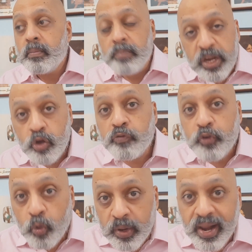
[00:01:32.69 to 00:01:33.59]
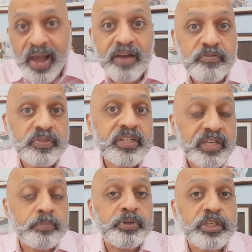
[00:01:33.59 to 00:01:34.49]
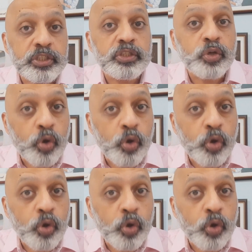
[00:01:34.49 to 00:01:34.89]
Many of you will have the temptation to